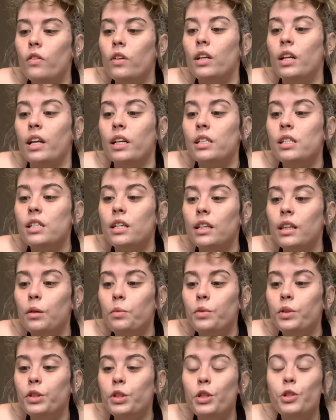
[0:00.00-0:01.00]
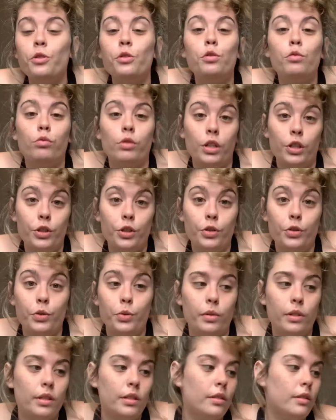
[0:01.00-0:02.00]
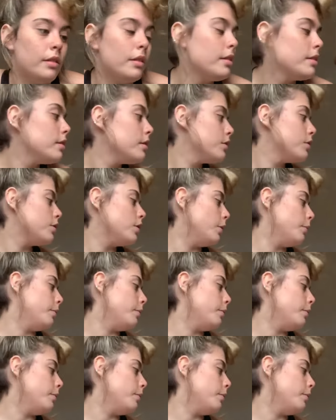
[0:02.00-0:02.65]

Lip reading: next thing that we're going to do is Russian twists. So